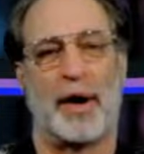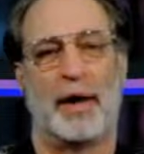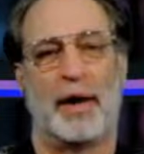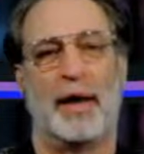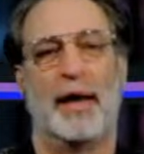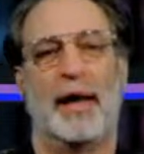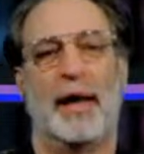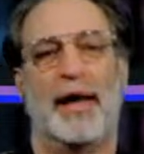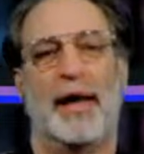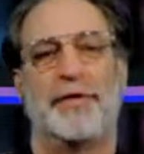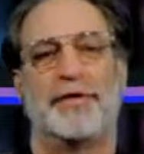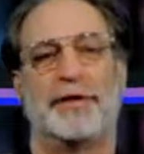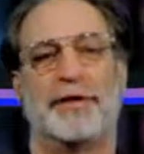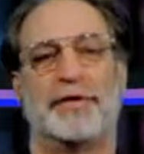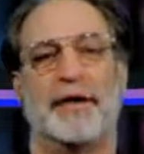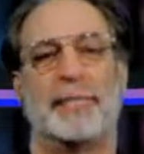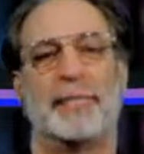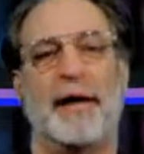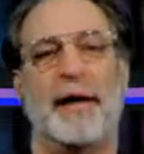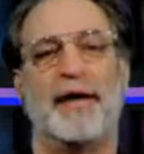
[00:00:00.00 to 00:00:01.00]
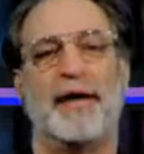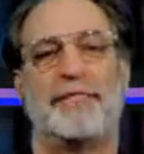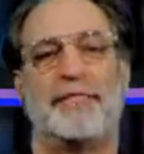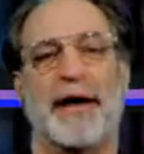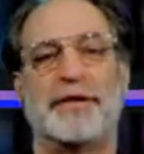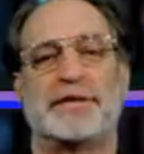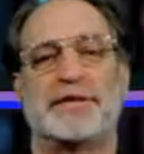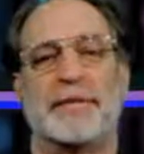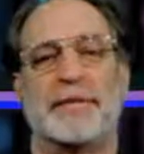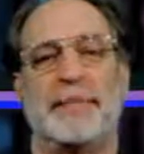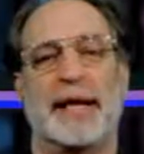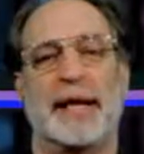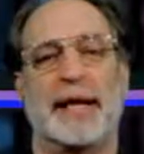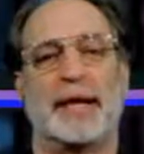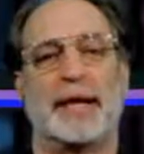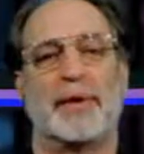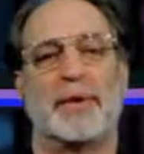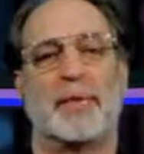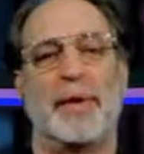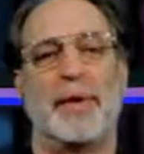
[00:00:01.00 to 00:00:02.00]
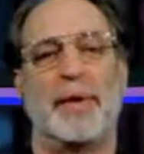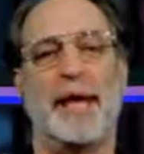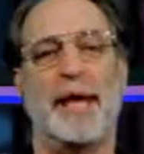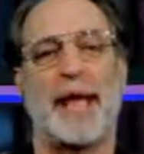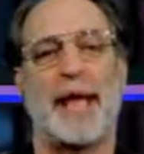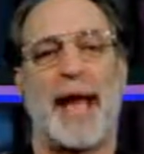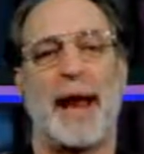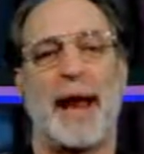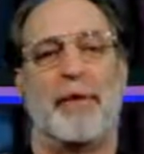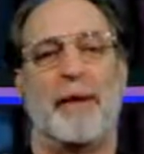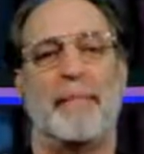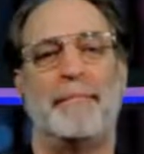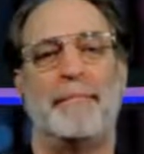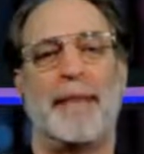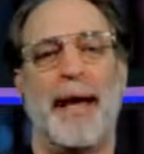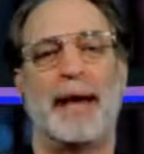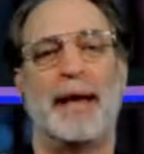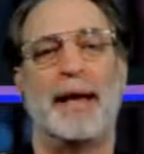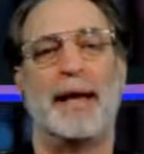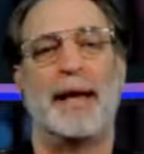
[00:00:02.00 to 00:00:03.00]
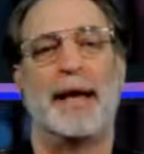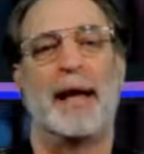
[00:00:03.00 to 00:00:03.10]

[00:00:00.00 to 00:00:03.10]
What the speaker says: If you took my advice at the beginning of the week and bought Meta,